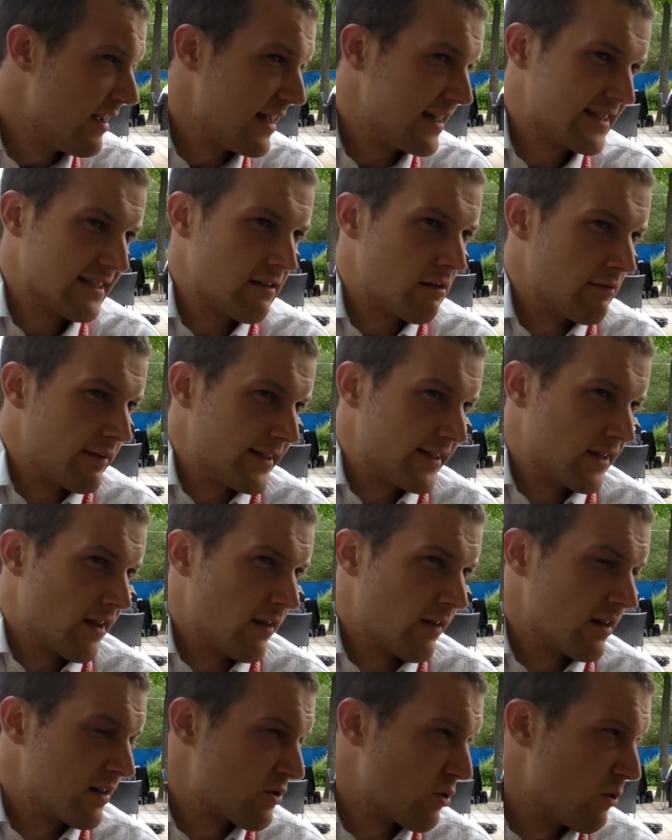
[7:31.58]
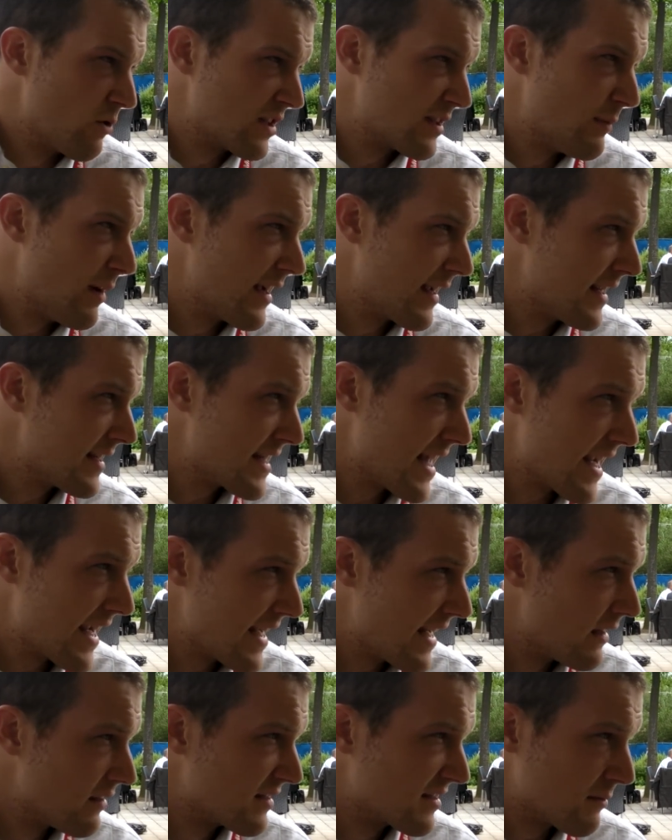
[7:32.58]
is there a risk that the talks might get
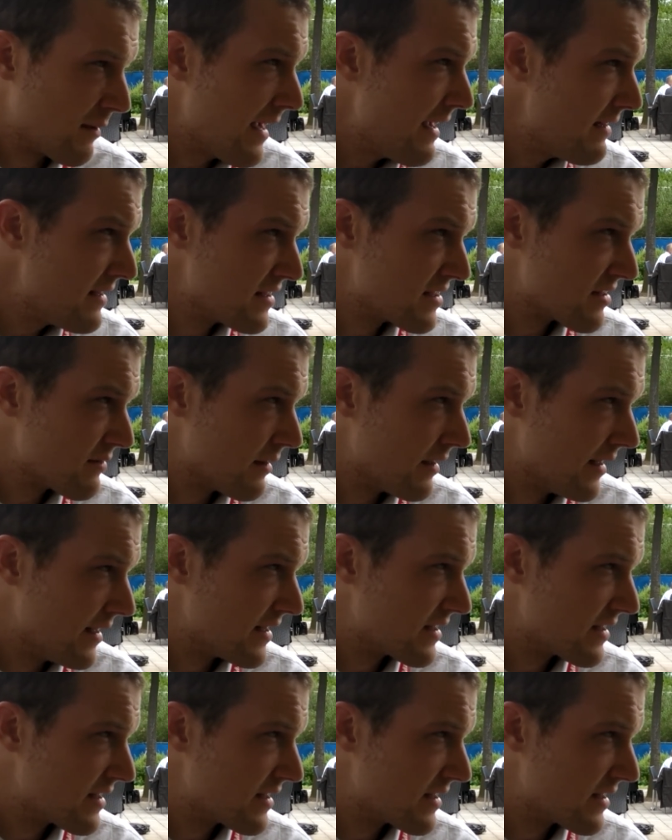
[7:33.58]
taken elsewhere into,